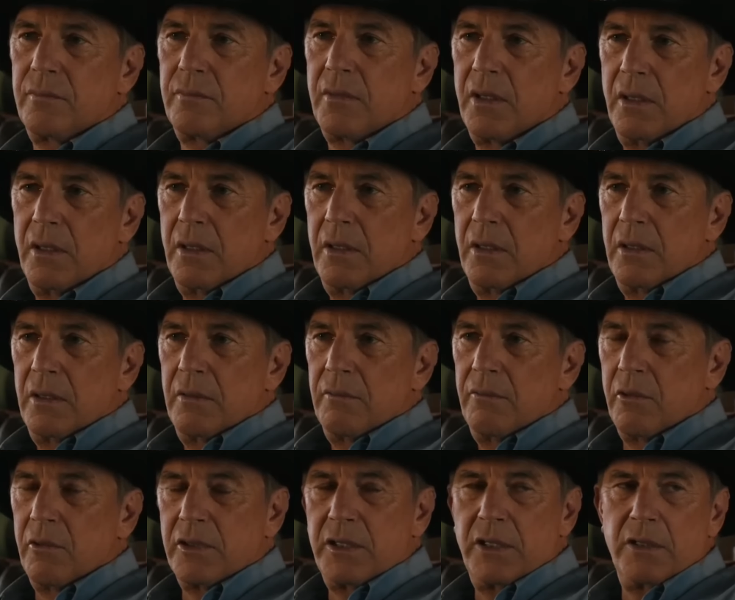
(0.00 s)
reasons
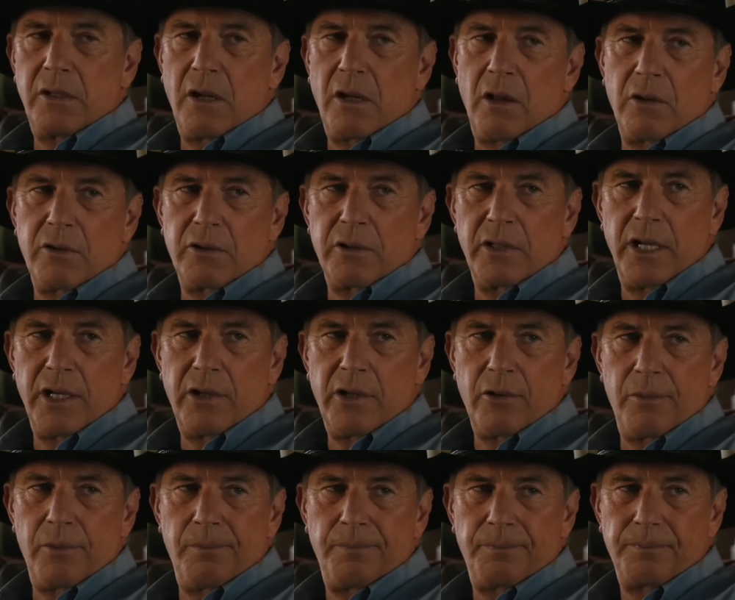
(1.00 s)
that led the
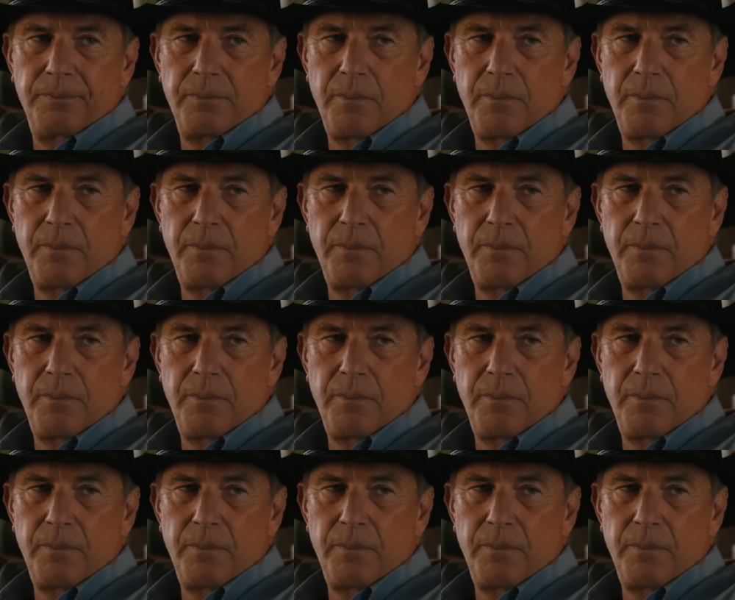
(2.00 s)
iconic